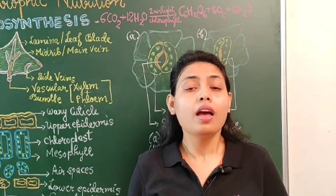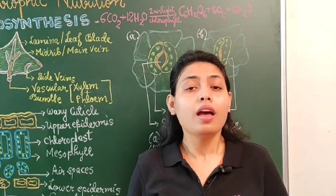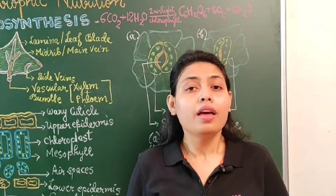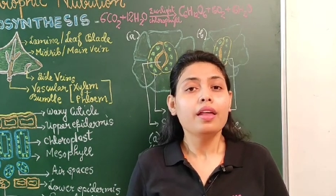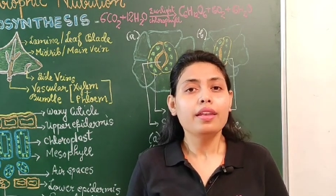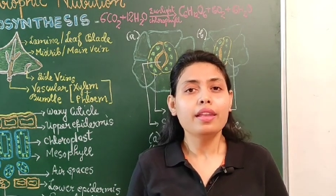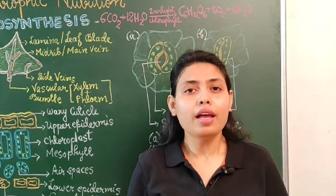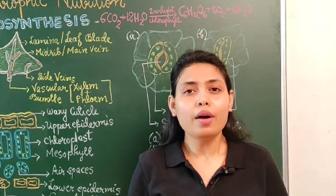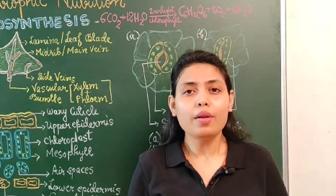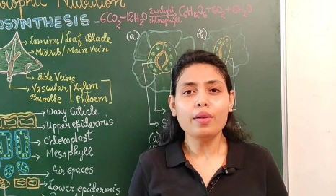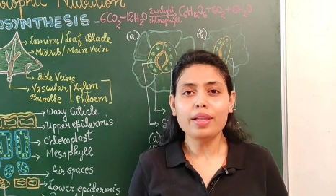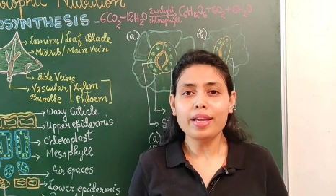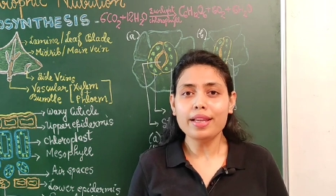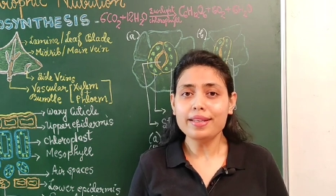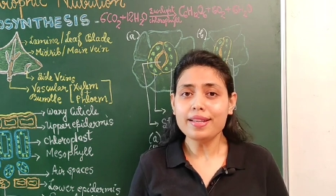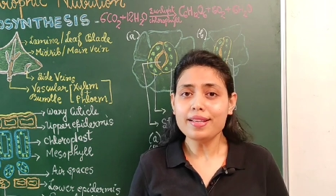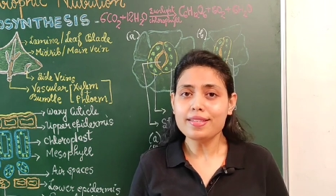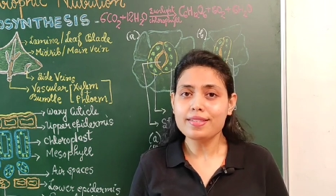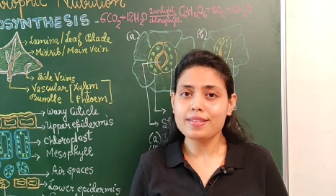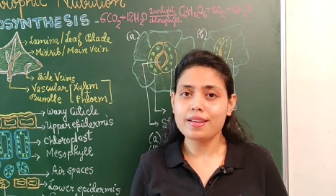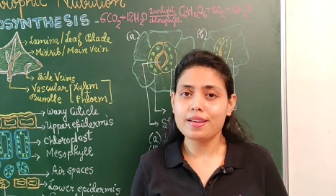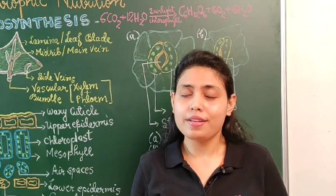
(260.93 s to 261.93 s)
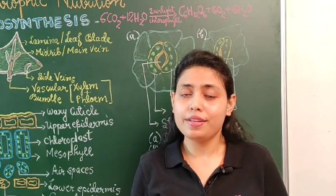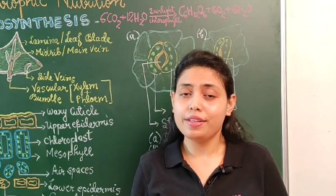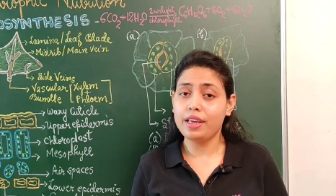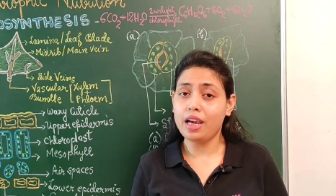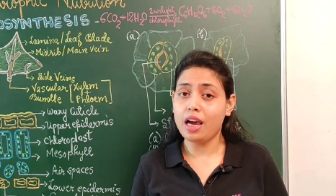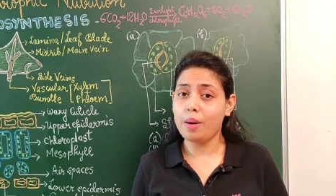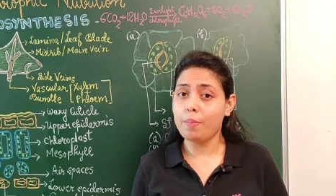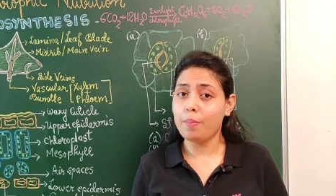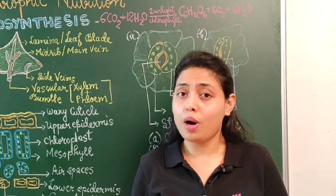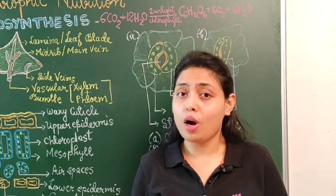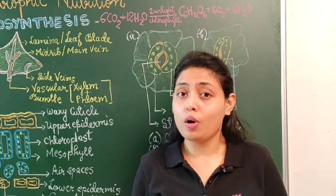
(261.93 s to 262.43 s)
Now let us study
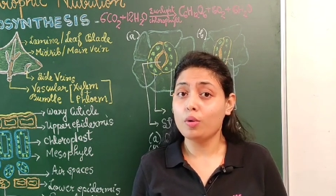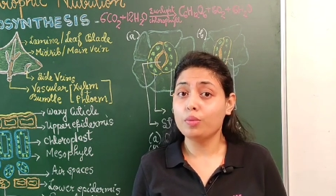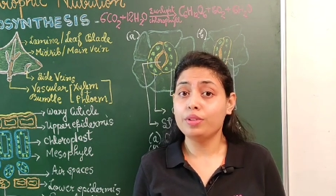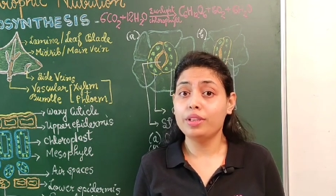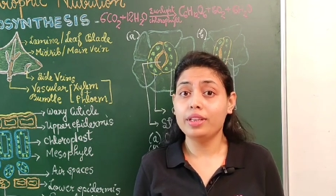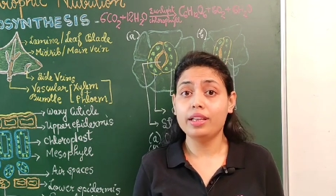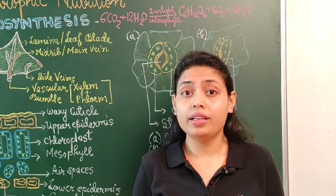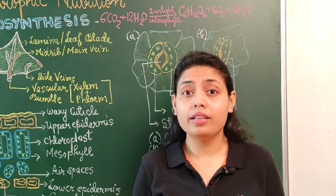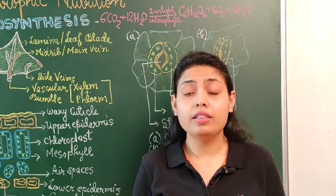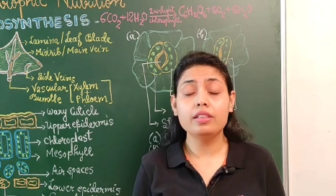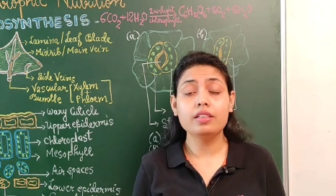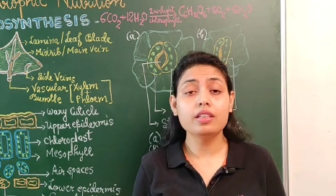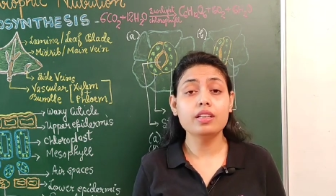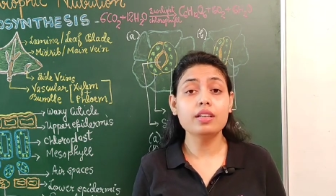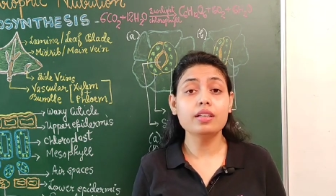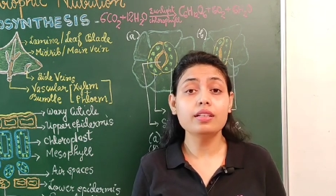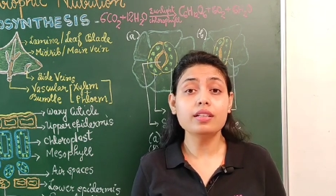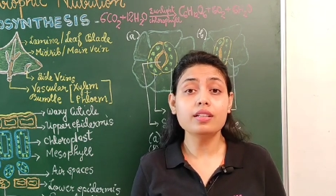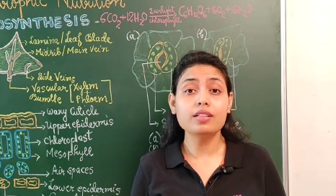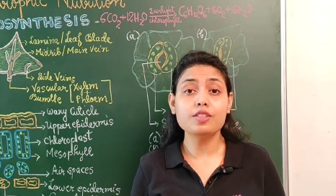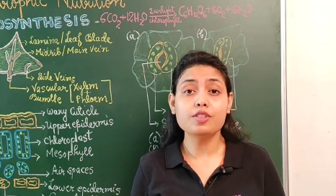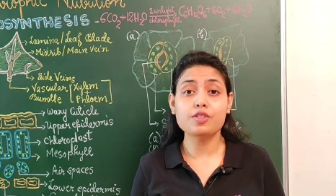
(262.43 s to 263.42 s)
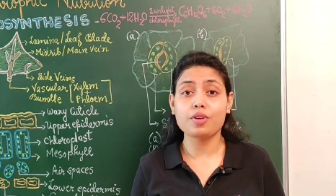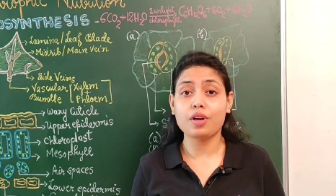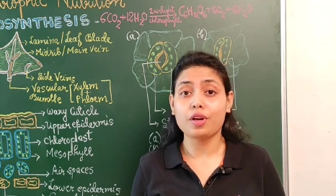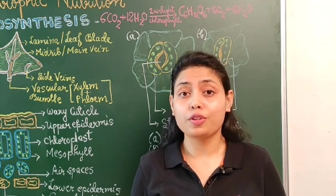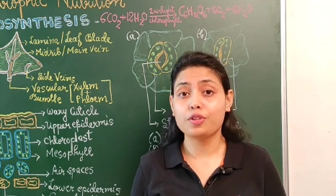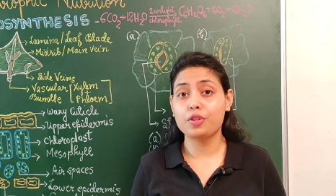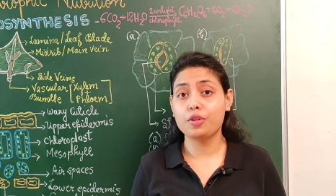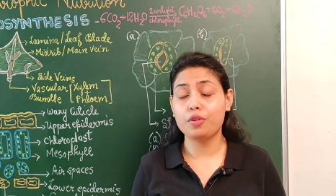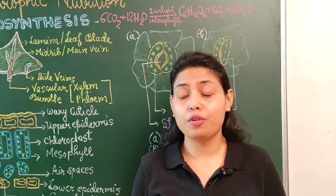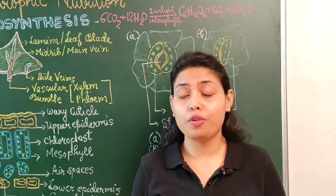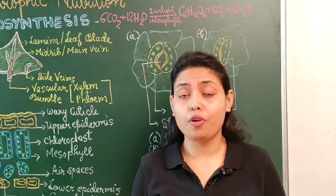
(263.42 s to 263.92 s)
about the internal
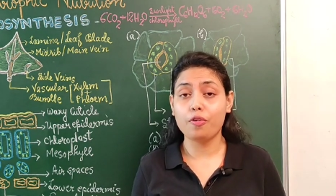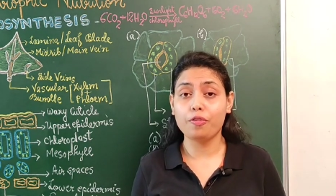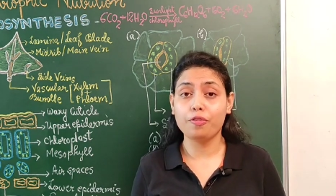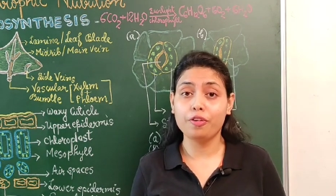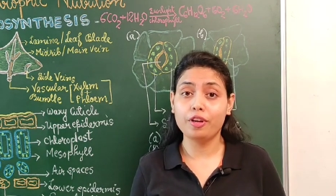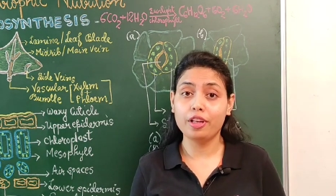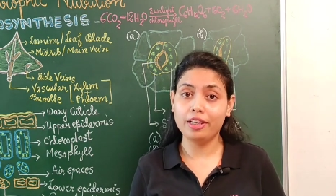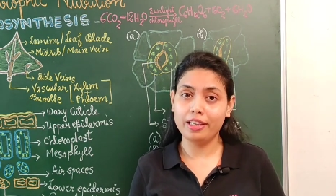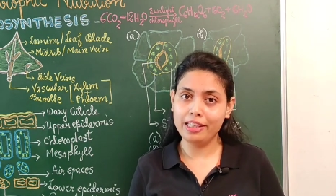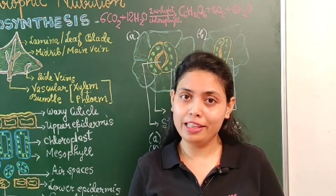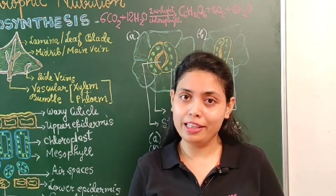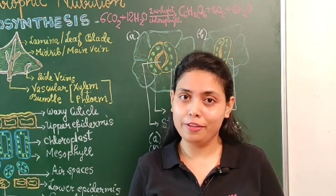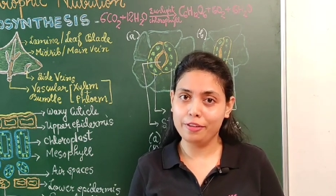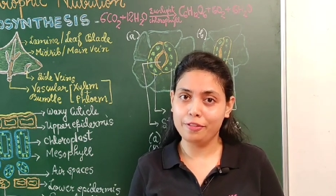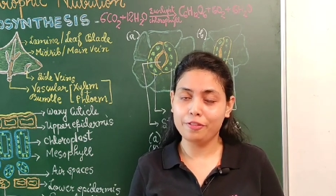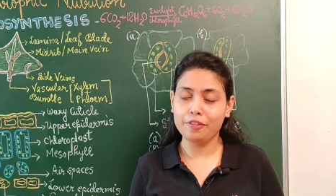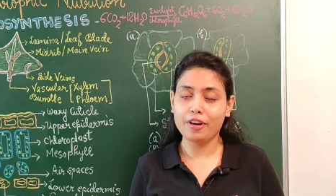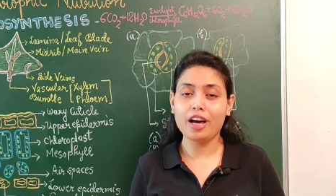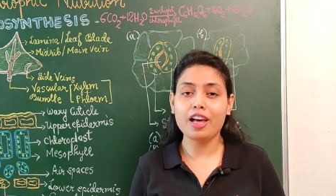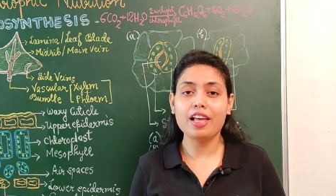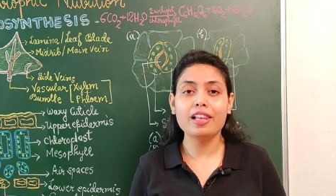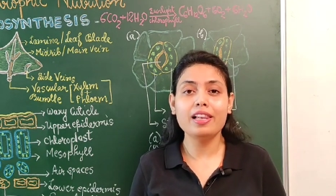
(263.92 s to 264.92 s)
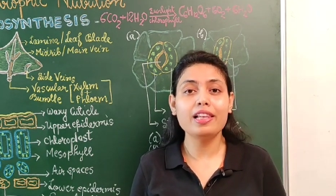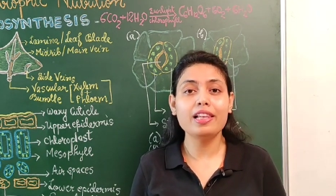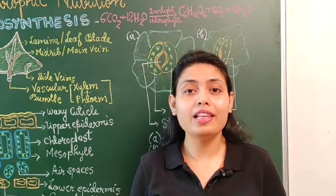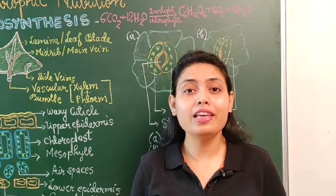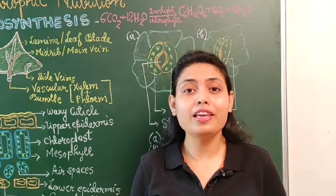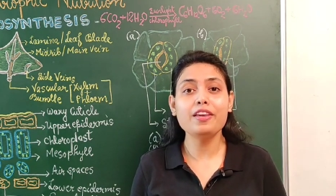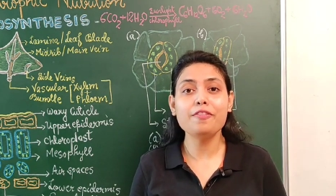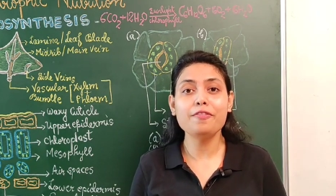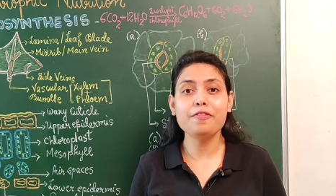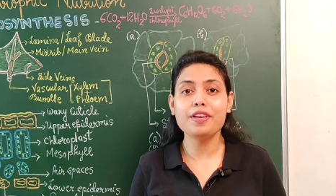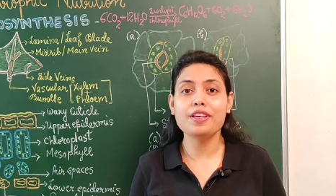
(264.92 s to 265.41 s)
structure of a leaf. A
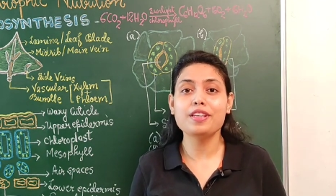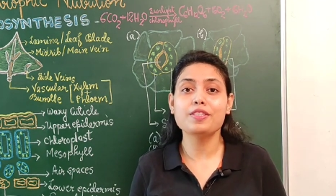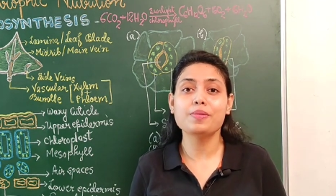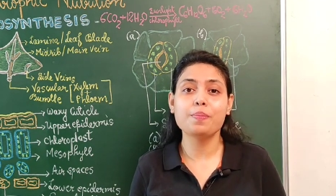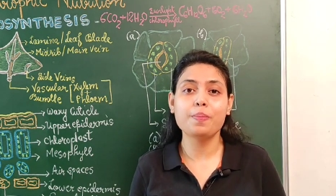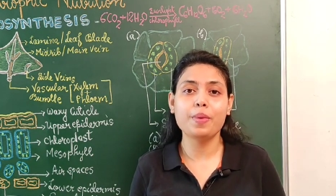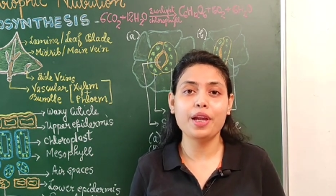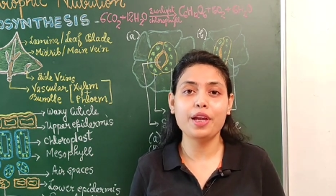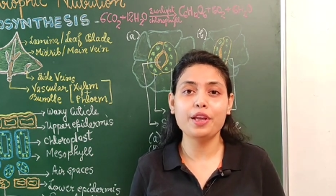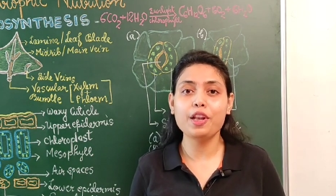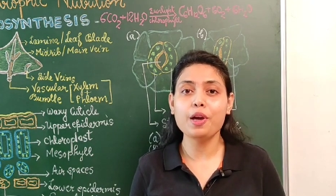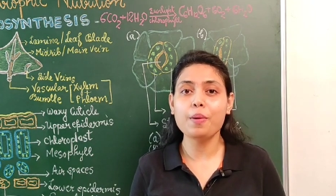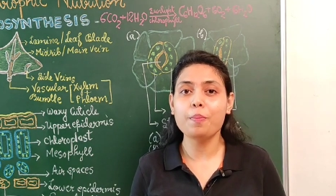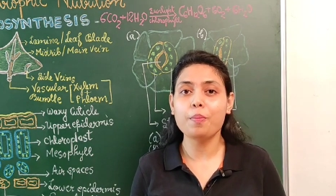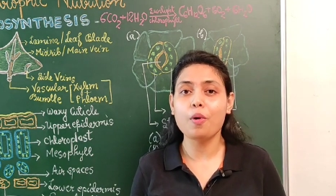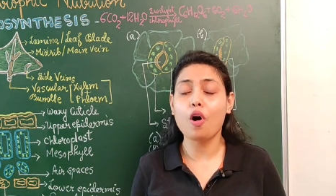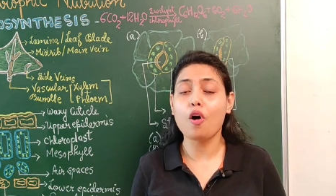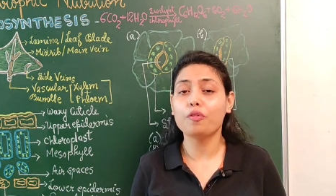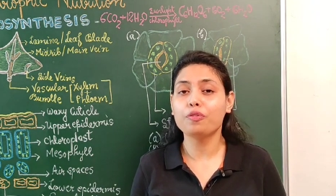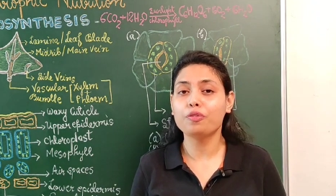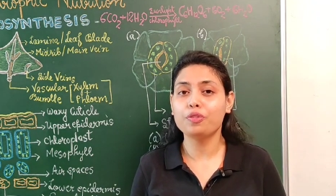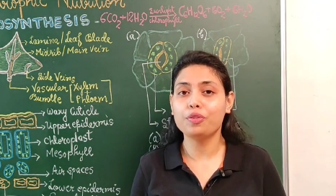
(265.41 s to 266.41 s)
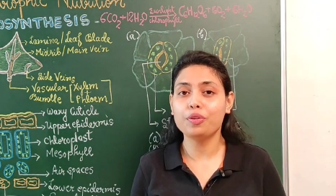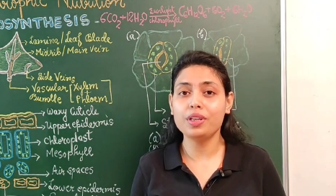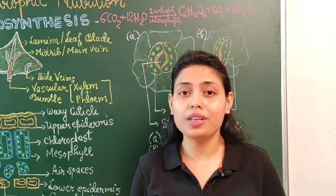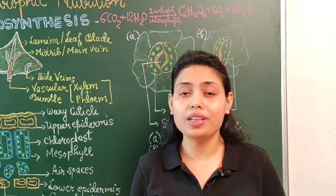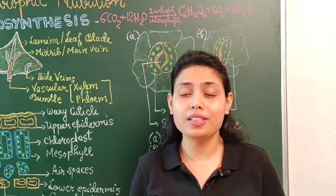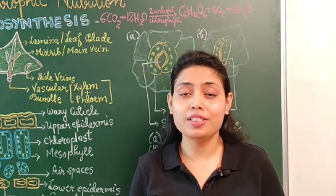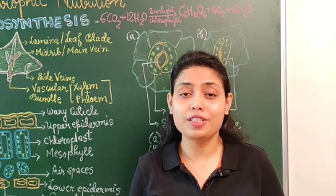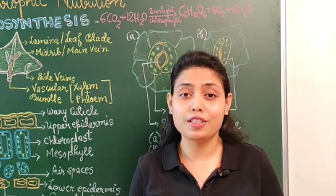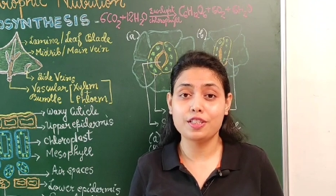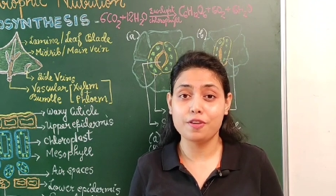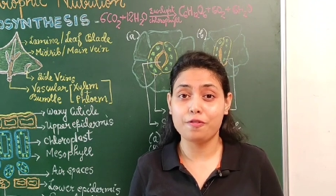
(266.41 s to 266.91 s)
leaf is made up of
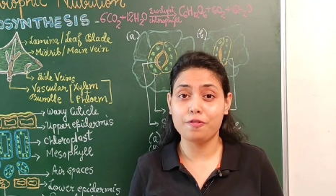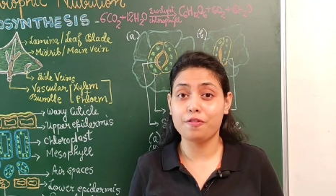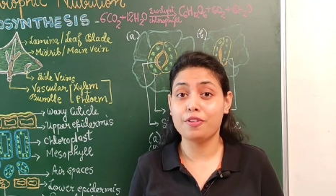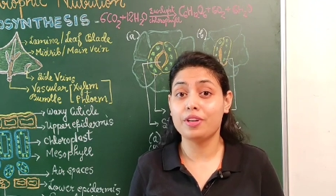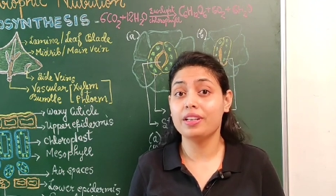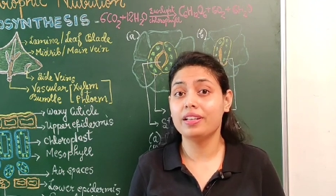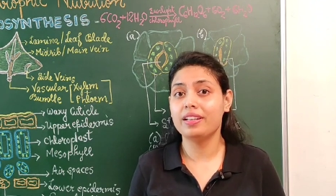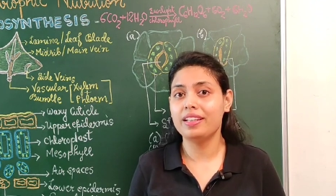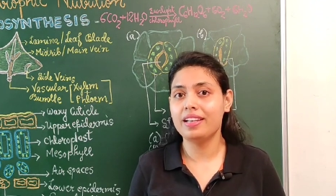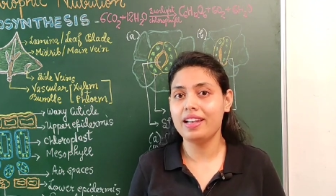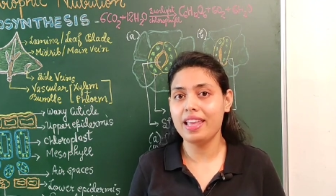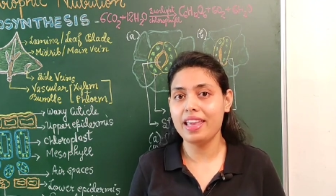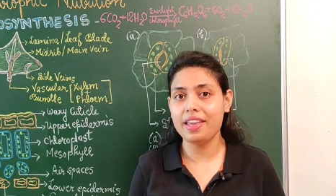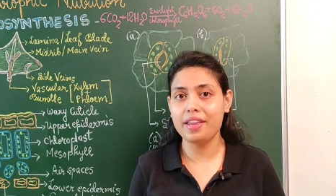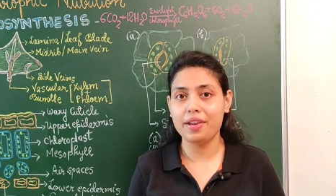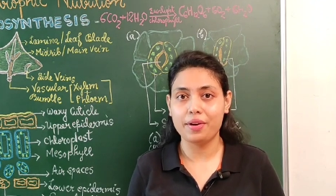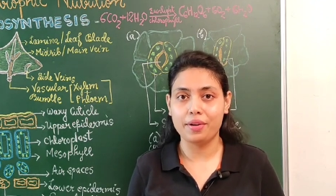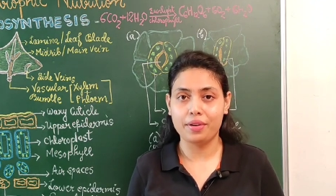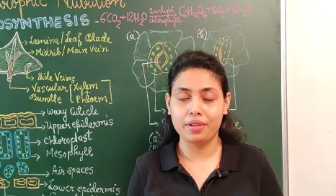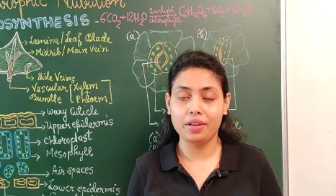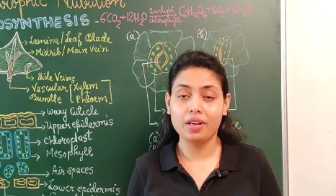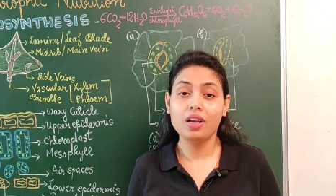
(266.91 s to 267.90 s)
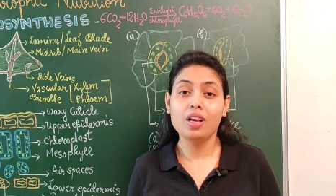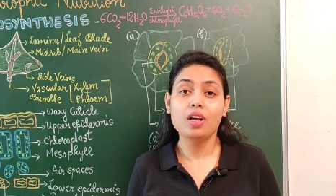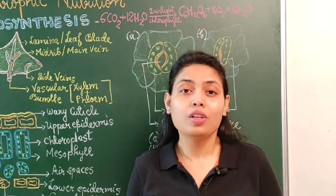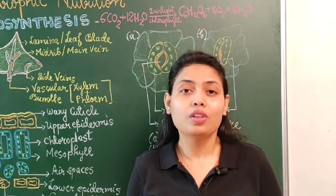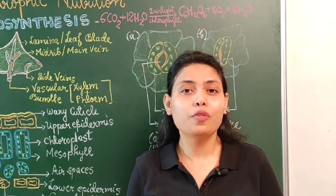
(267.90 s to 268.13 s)
three different layers.